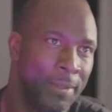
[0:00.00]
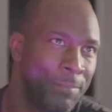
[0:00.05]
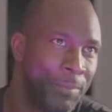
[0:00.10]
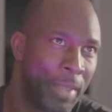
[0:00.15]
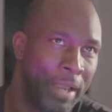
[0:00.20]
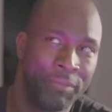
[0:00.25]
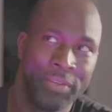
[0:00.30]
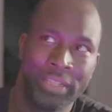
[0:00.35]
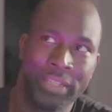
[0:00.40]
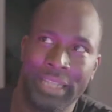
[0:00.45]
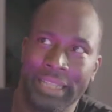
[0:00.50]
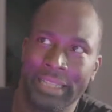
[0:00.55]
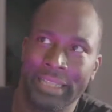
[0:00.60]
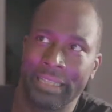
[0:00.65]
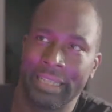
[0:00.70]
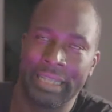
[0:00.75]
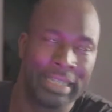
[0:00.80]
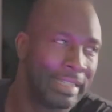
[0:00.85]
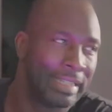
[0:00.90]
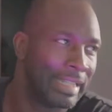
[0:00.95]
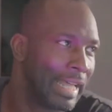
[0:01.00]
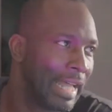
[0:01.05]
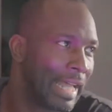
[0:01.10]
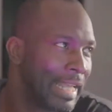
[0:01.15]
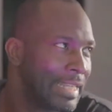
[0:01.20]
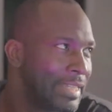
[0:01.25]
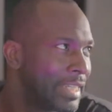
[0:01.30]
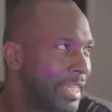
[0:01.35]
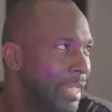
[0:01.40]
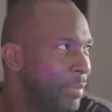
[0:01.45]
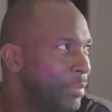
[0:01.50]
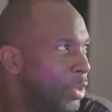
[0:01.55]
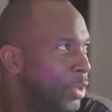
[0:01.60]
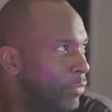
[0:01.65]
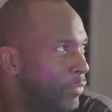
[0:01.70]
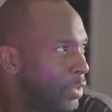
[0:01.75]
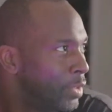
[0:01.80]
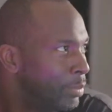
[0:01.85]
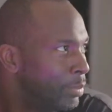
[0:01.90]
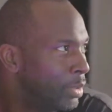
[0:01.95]
everything, and I skimmed over
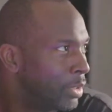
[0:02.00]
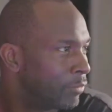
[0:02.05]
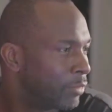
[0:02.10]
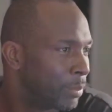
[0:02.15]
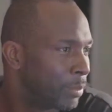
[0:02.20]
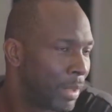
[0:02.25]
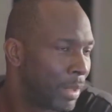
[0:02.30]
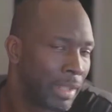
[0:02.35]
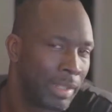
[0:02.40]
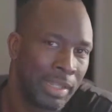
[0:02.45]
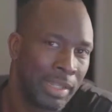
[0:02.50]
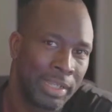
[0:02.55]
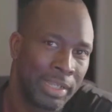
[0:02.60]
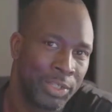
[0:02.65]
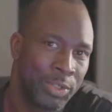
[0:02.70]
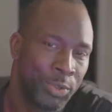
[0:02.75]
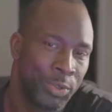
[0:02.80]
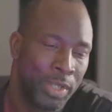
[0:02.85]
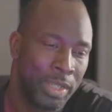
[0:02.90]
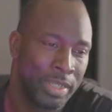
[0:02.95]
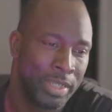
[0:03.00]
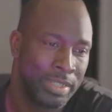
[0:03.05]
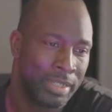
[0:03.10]
the book for probably like two days,